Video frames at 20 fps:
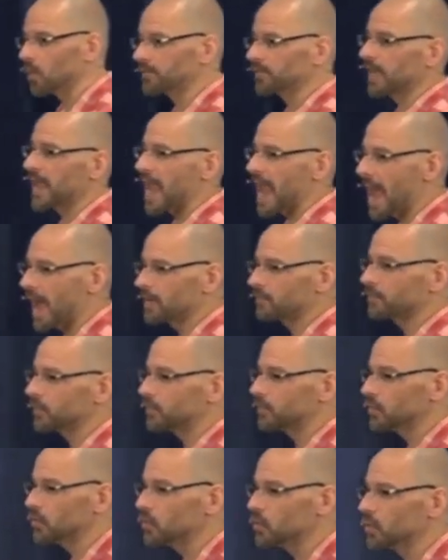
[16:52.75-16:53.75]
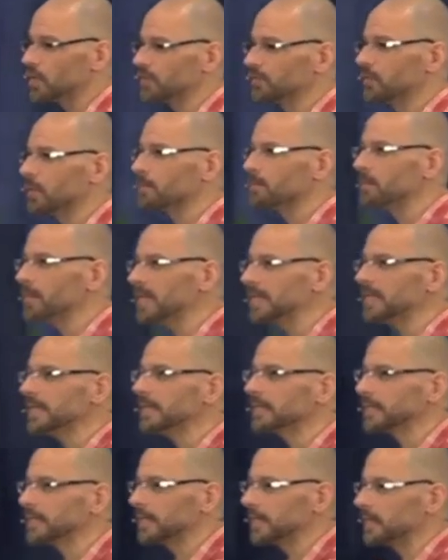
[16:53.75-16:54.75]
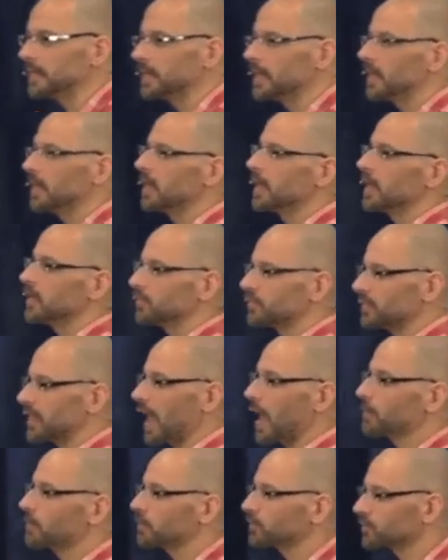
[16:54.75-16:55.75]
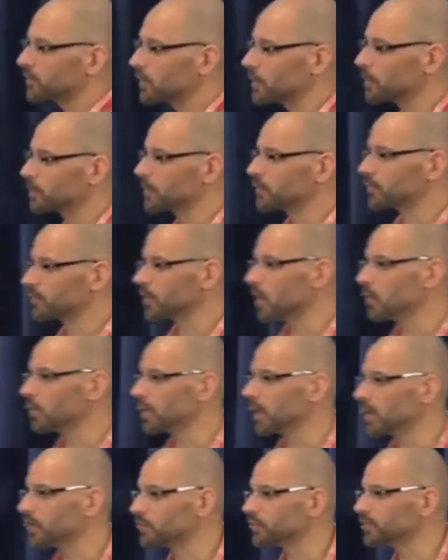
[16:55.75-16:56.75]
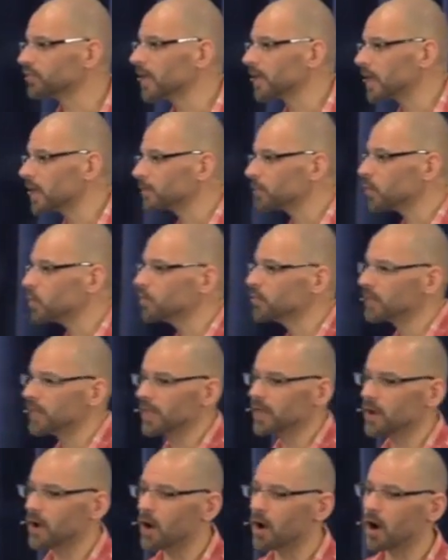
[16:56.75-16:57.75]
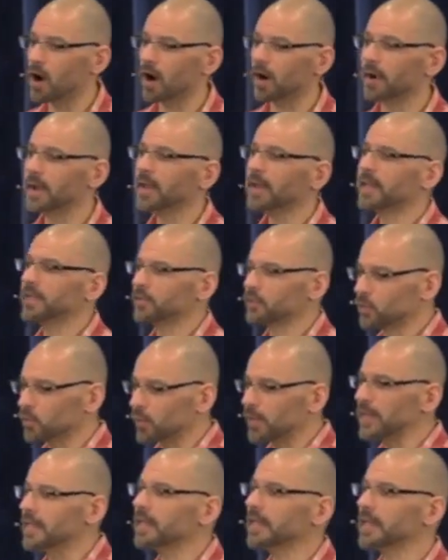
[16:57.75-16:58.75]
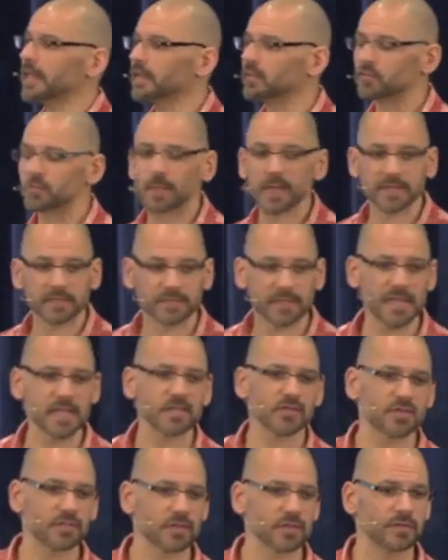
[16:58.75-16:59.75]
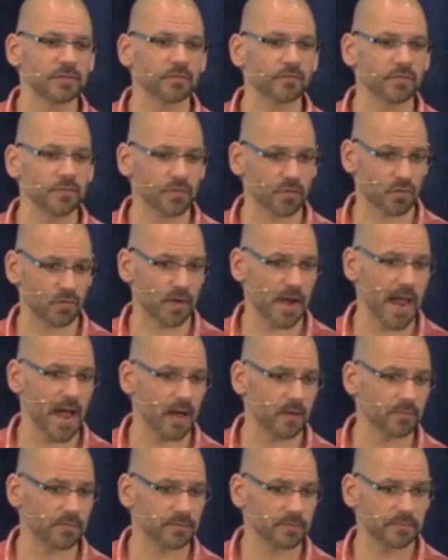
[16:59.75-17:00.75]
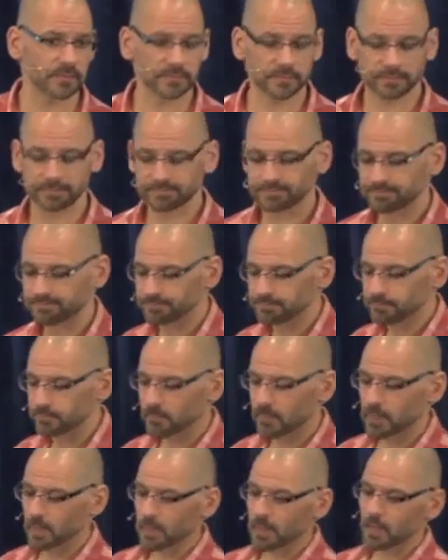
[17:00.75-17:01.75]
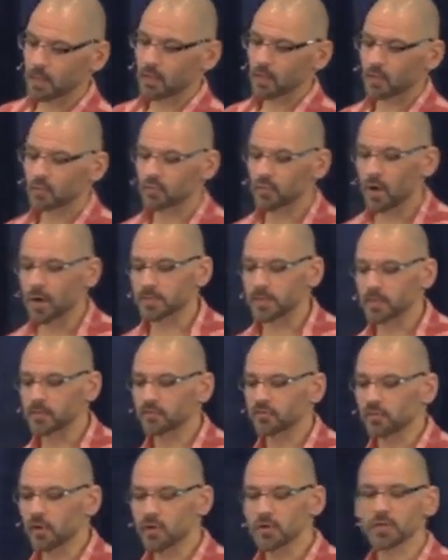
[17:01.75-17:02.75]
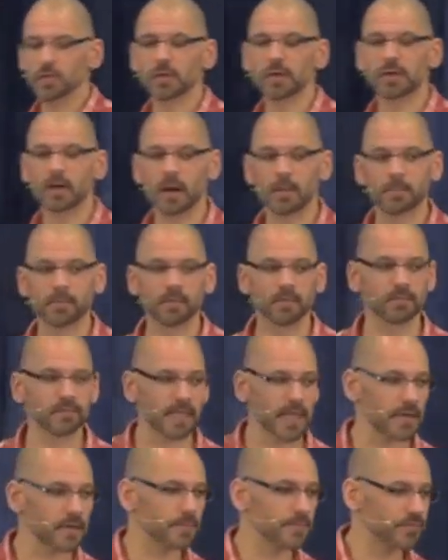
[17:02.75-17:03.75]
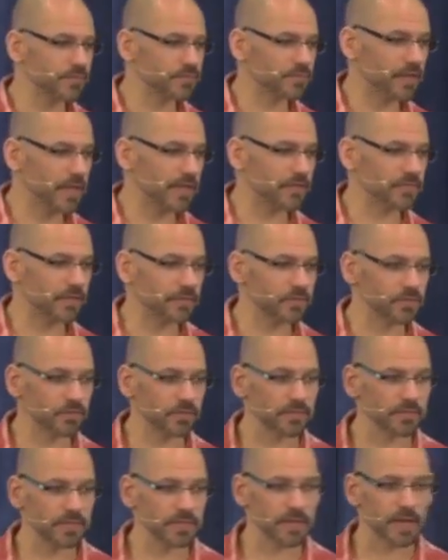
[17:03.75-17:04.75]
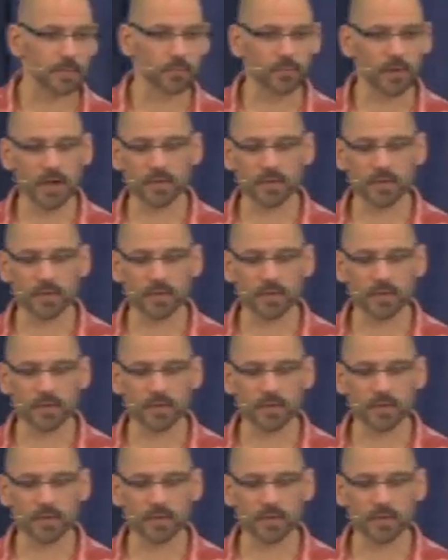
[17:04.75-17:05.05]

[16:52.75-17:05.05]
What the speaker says: they have to do is immediately establish their persona, set up who they are, and create an expectation for the crowd. So I'm going to show you a couple of Letterman sets. I couldn't dig up Ray